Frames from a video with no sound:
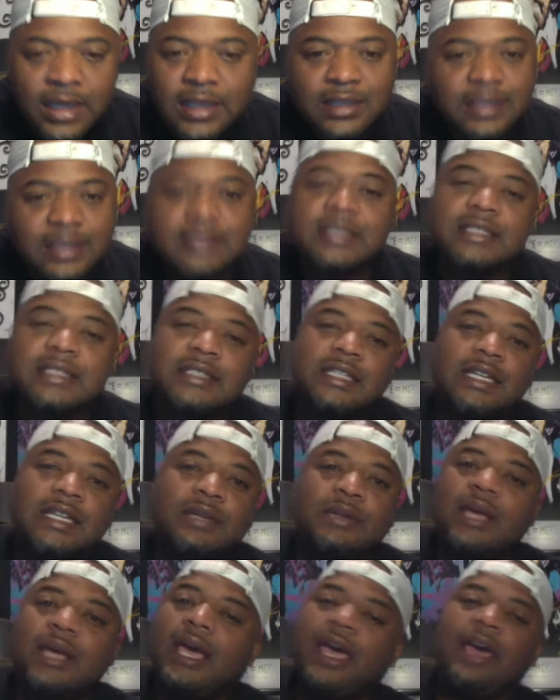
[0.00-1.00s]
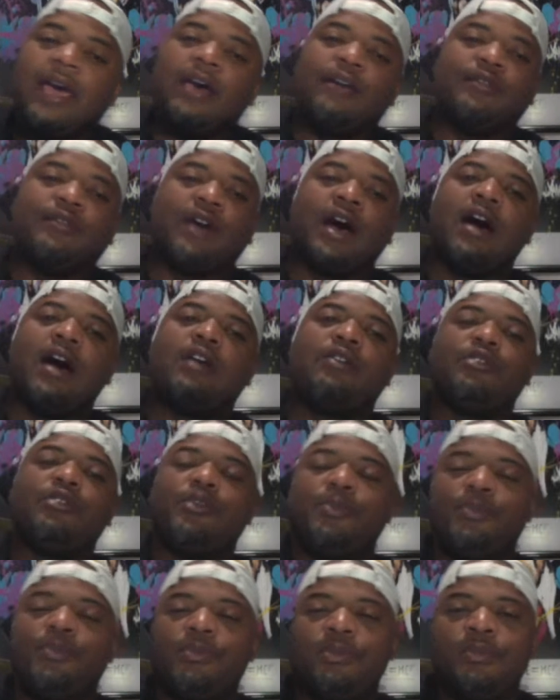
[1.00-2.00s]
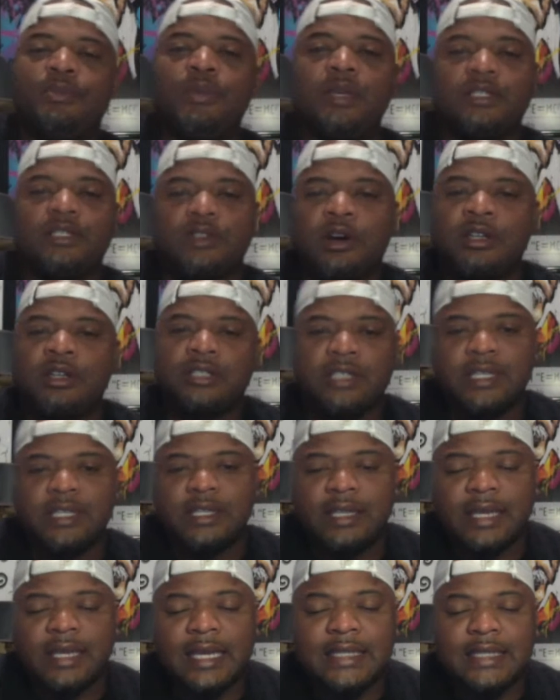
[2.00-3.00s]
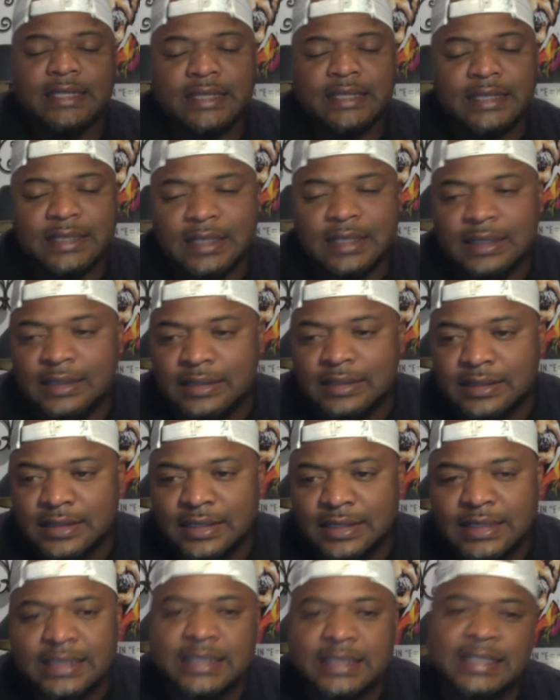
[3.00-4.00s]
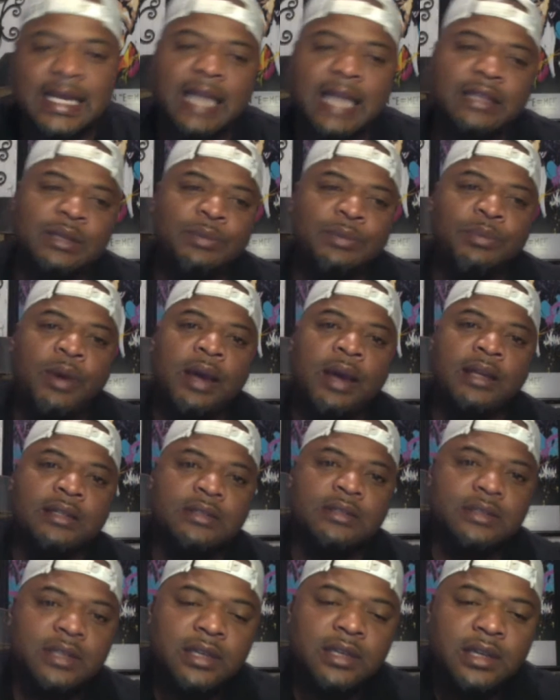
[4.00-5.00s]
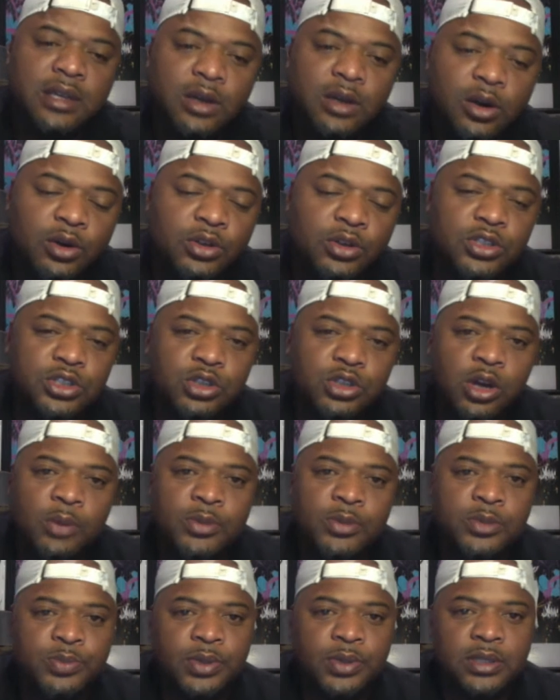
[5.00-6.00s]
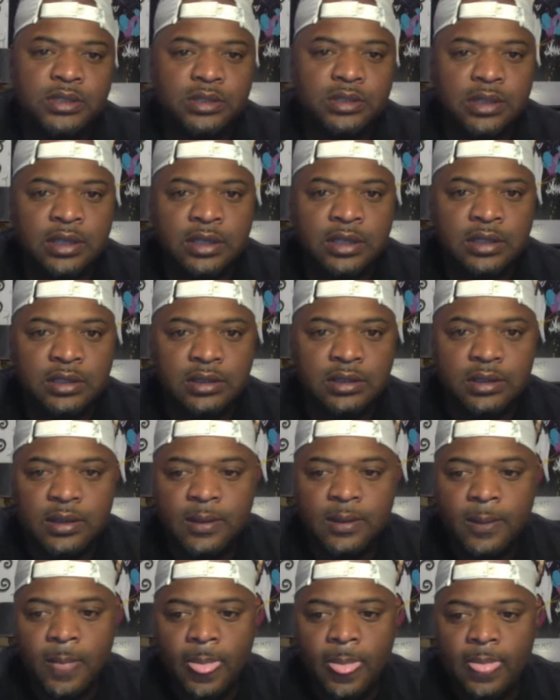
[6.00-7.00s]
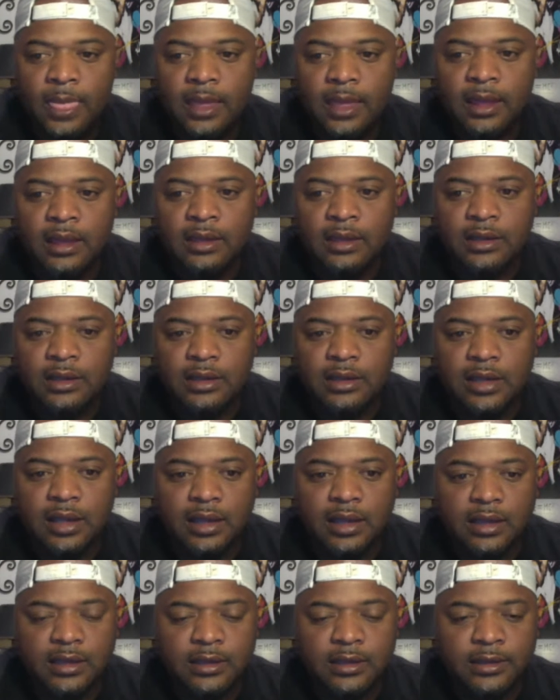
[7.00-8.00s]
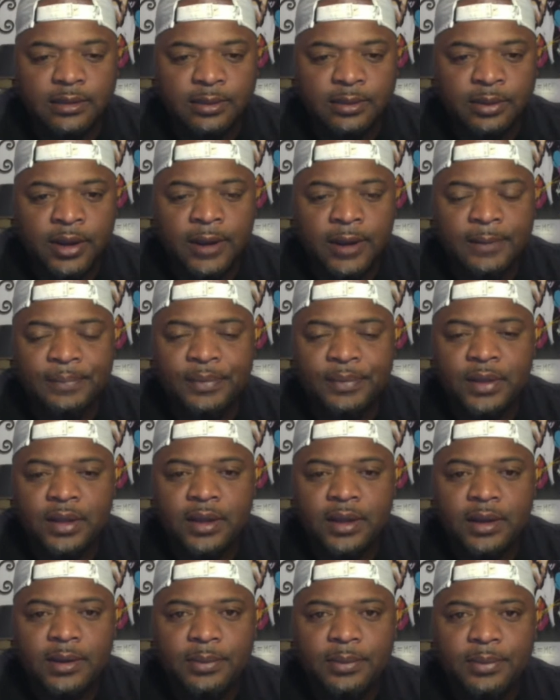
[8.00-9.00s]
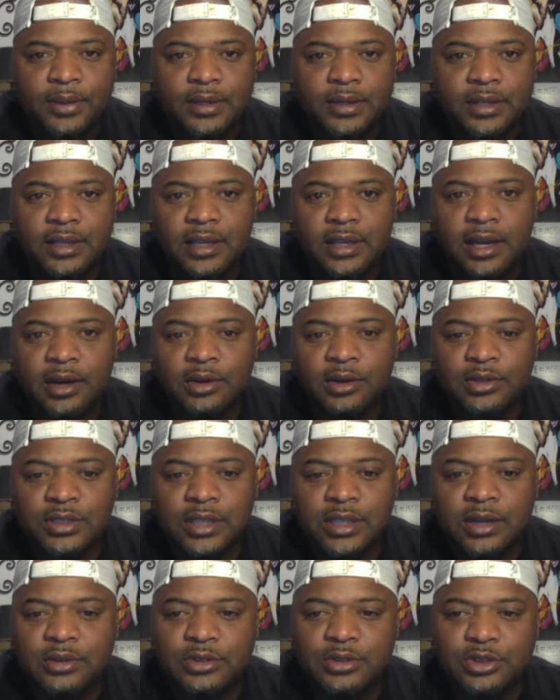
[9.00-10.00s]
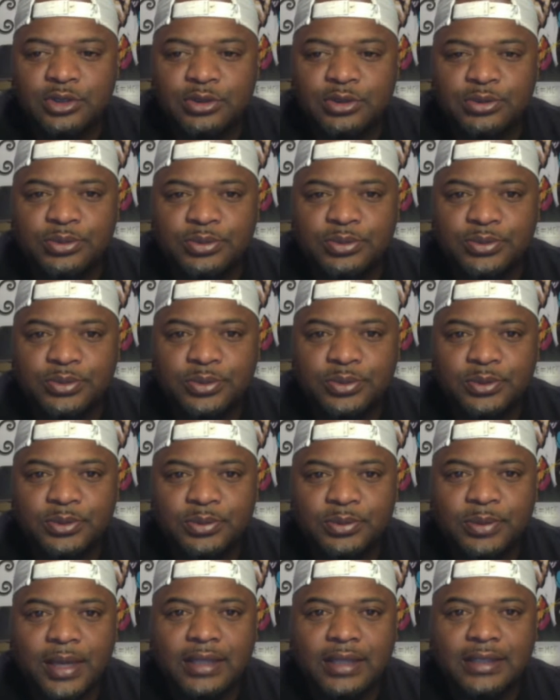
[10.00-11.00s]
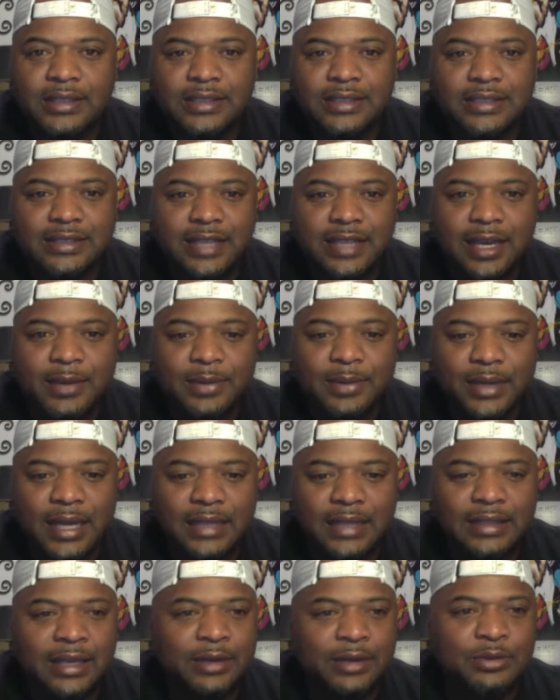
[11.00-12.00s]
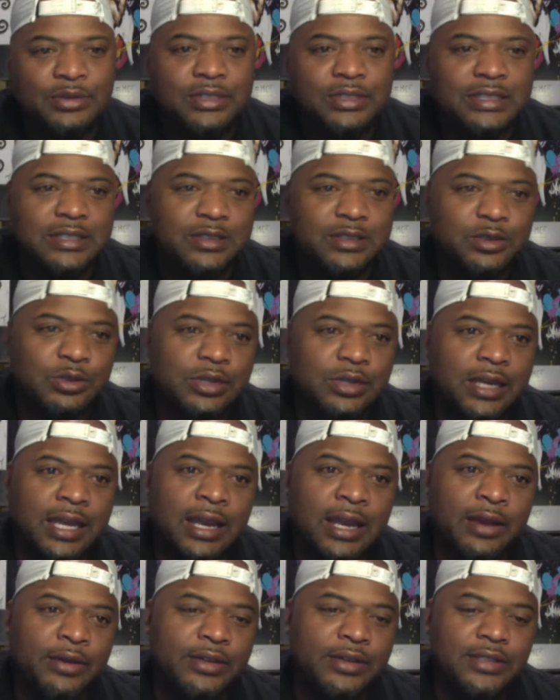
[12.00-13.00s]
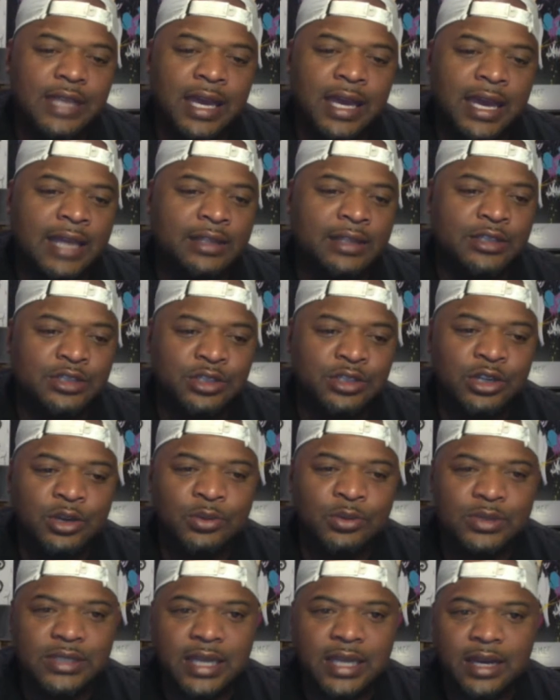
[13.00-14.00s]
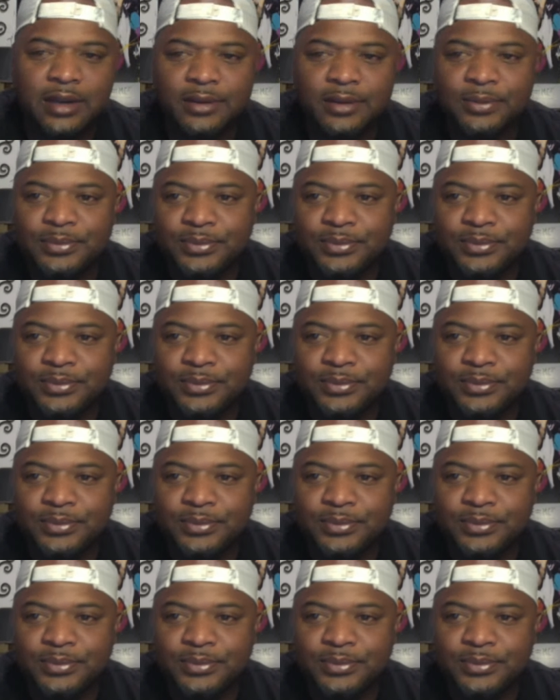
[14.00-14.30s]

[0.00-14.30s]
doesn't seem to have all of the best articulation skills. It's just not the brightest or the sharpest pencil in the deck, right? But he goes on to make this statement. I thought it was just too hilarious. I had to share it with y'all.